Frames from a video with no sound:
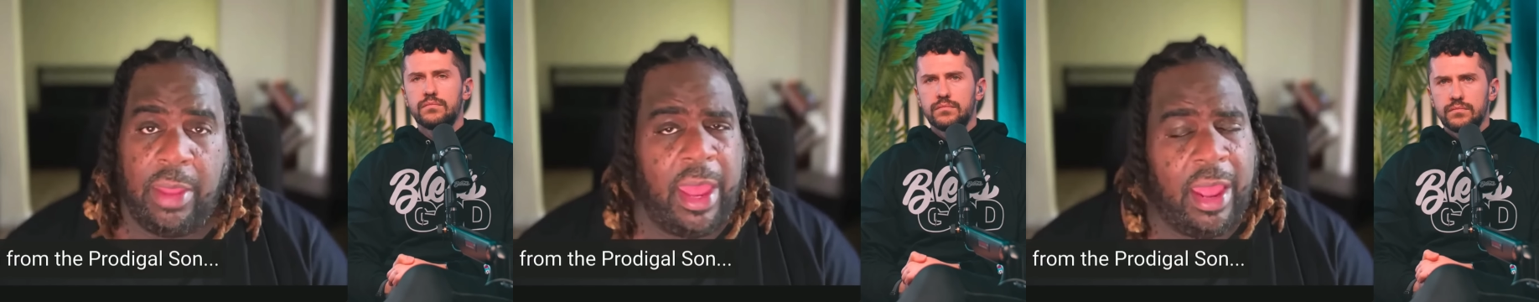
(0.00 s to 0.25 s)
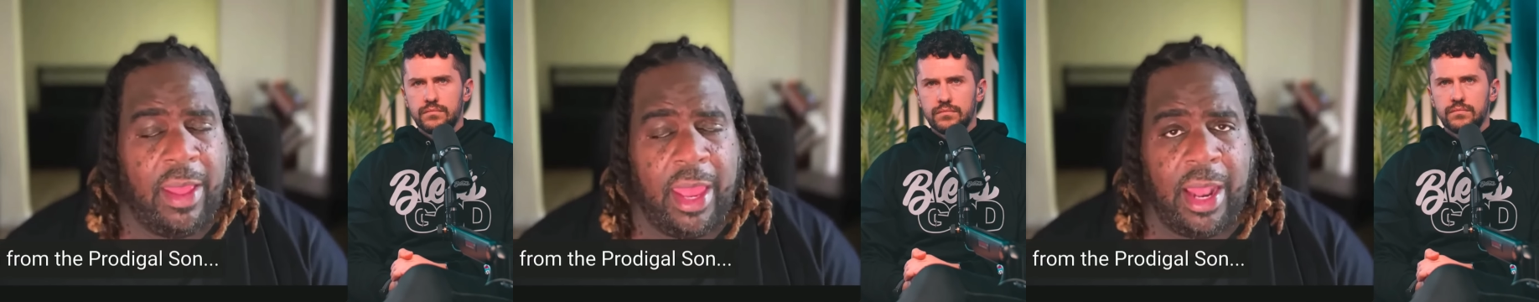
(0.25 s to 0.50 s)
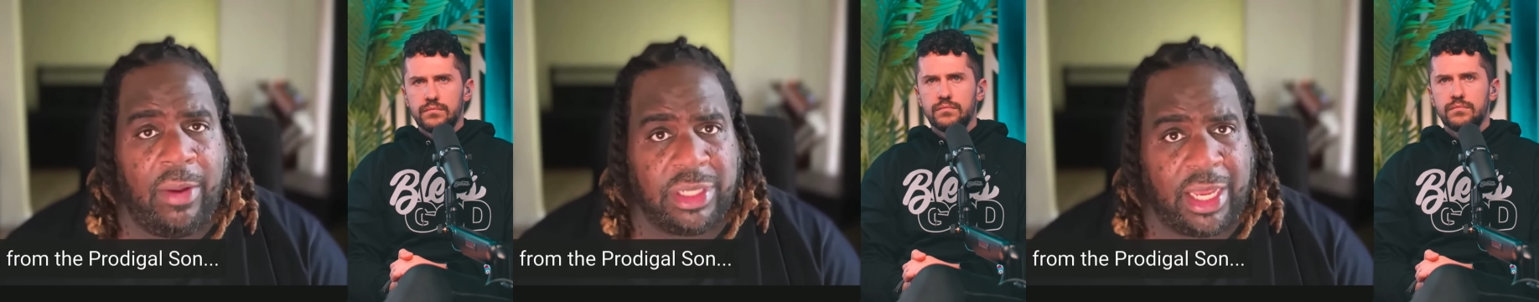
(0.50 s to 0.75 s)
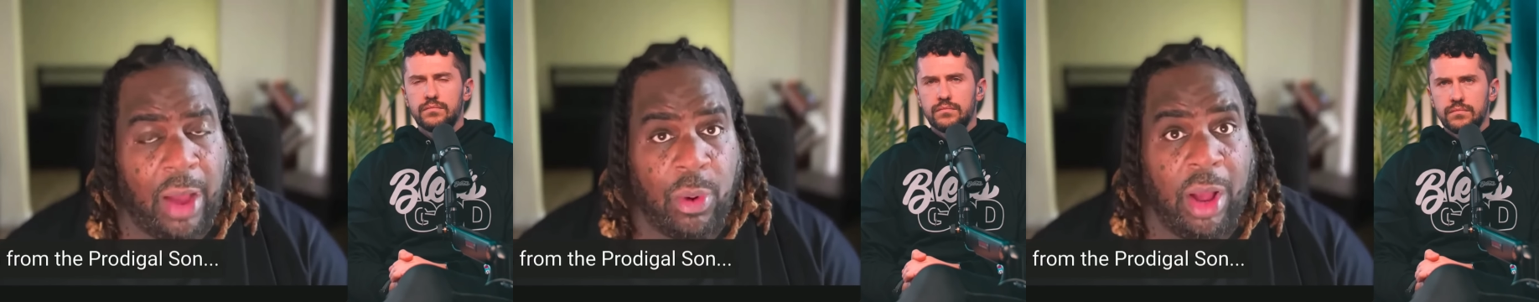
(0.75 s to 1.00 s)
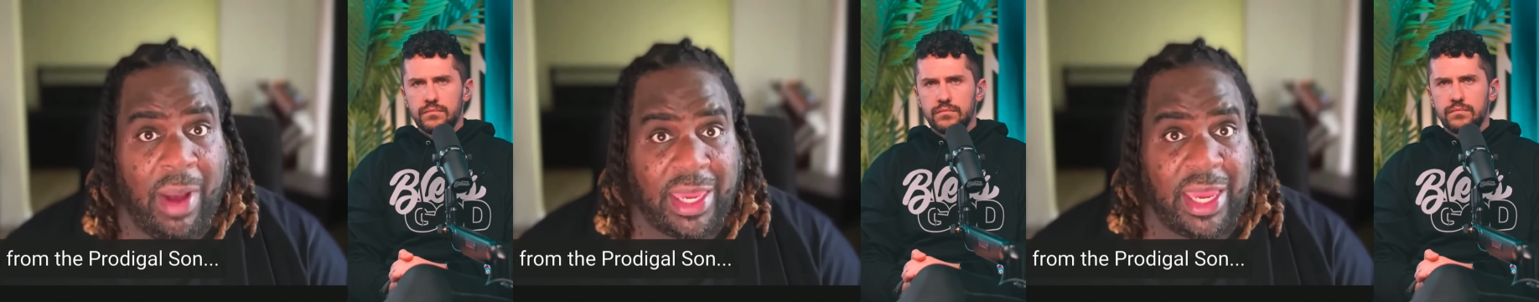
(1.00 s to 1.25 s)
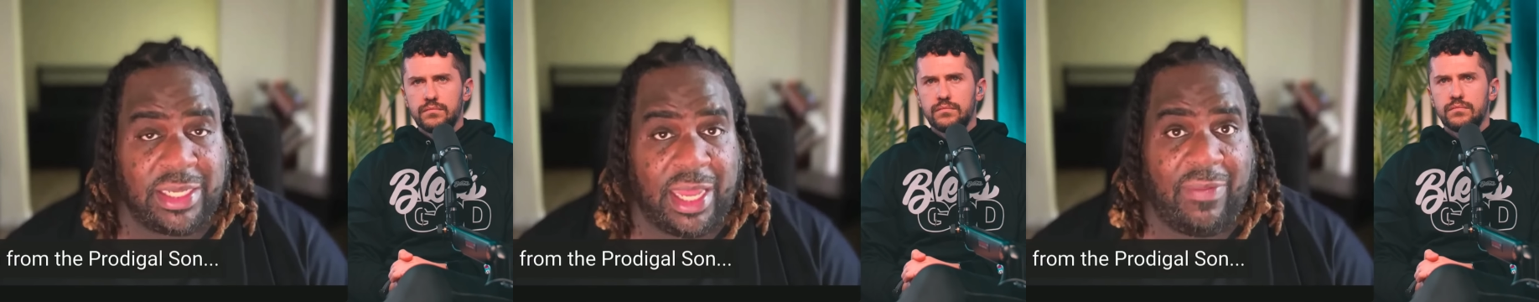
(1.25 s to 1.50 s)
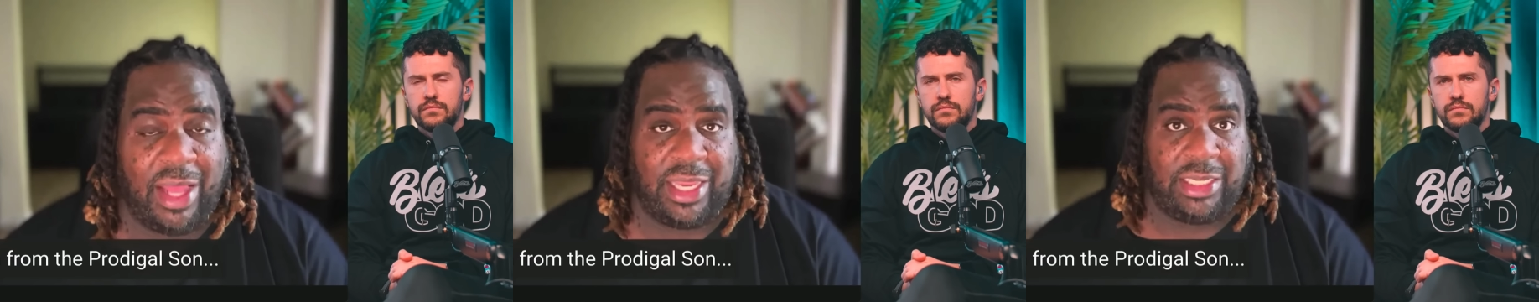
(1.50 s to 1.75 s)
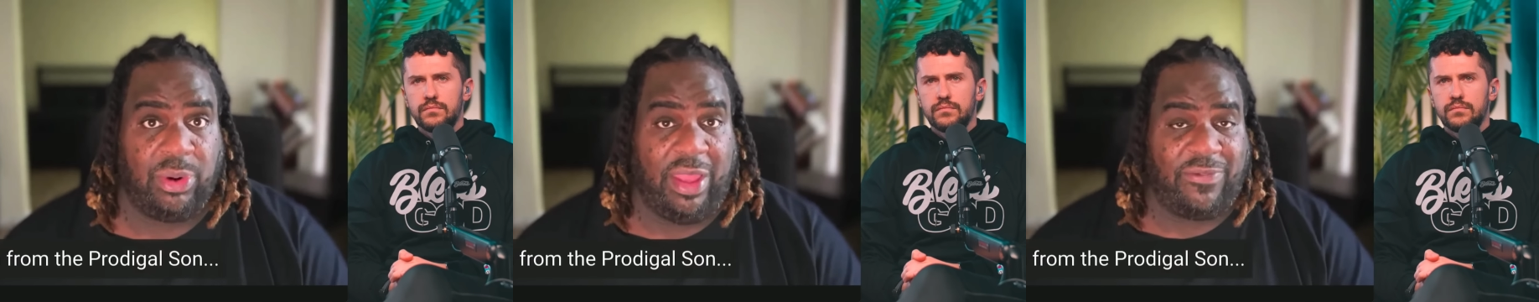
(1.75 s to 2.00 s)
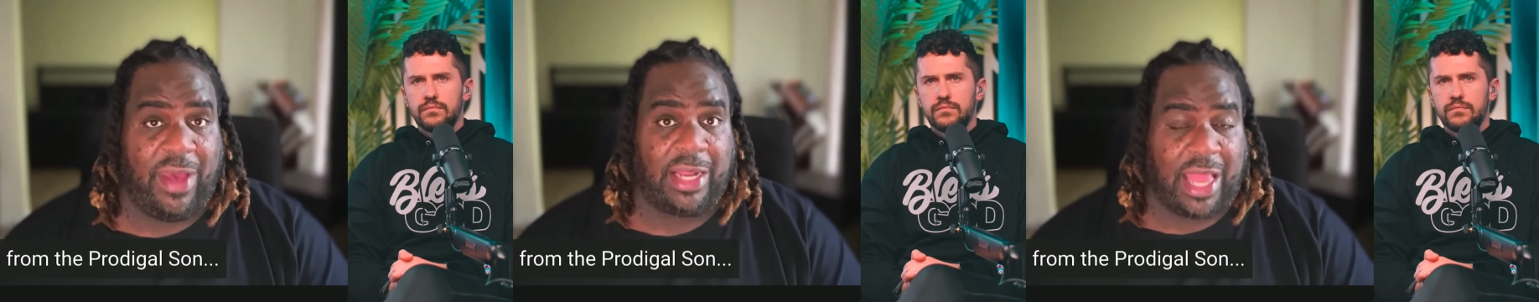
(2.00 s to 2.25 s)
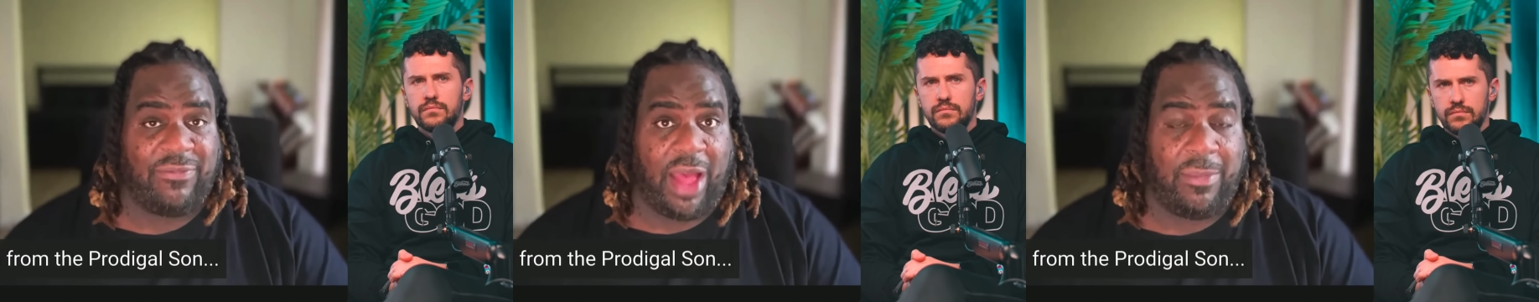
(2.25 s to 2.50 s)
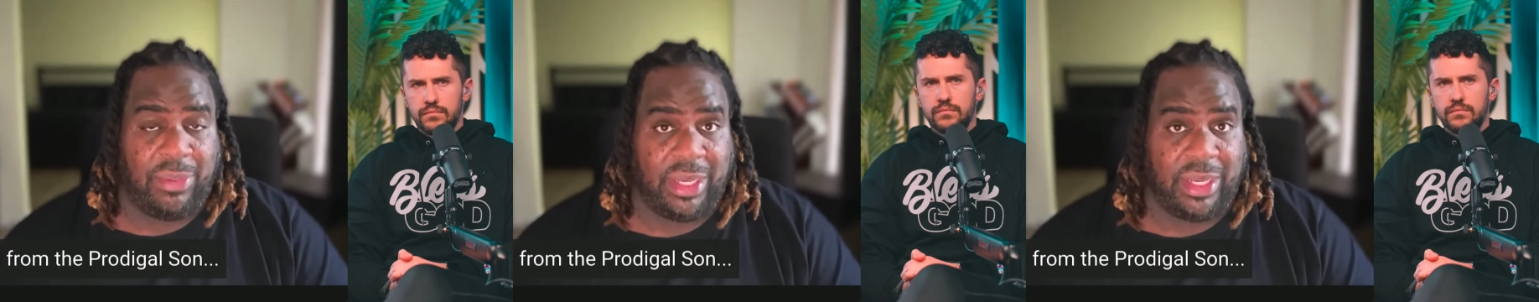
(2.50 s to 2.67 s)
Speaker 1: And, they, and I was like, I want my kids to have that testimony. In fact, I, mm-hmm.